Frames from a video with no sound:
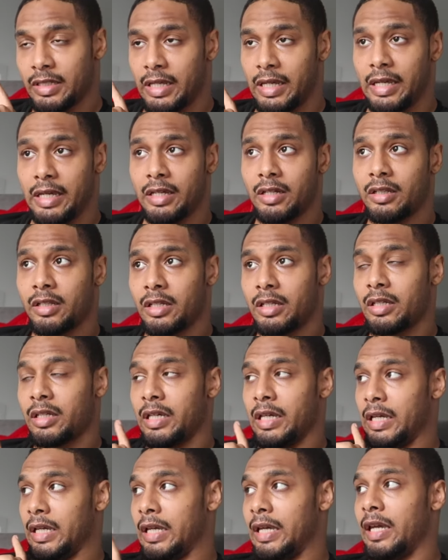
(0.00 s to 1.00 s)
to healing
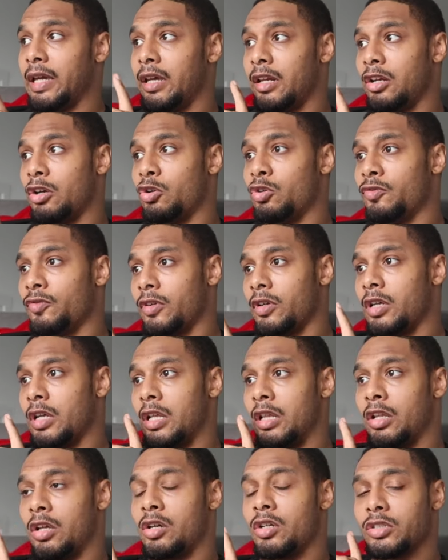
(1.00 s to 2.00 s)
and getting over a
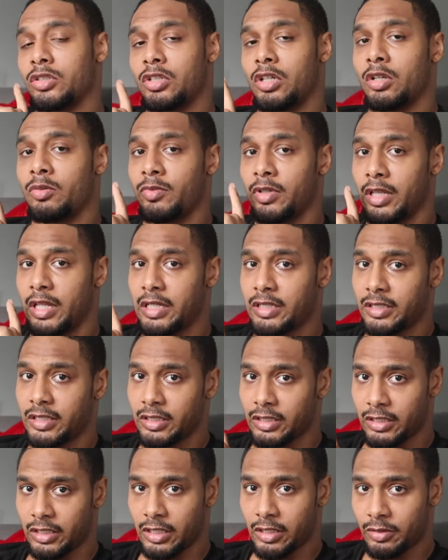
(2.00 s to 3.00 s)
long-term
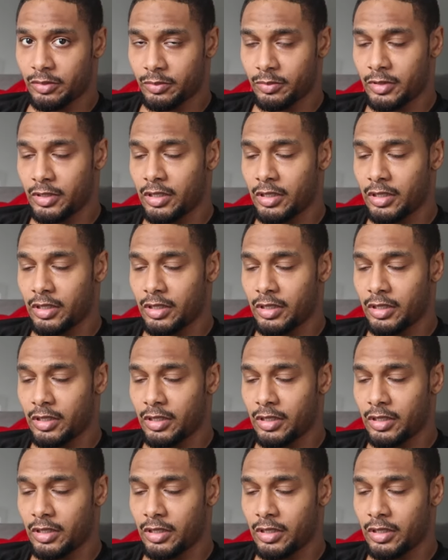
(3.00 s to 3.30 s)
relationship